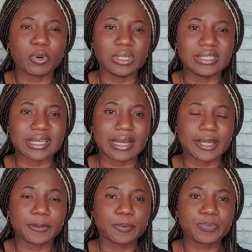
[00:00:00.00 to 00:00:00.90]

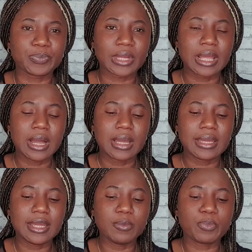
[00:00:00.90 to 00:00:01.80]
Polizei
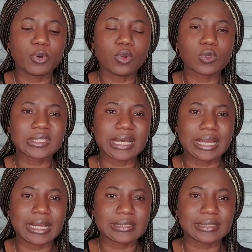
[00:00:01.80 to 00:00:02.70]
in
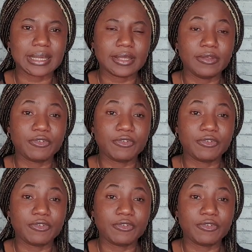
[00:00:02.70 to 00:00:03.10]
Polosagasse.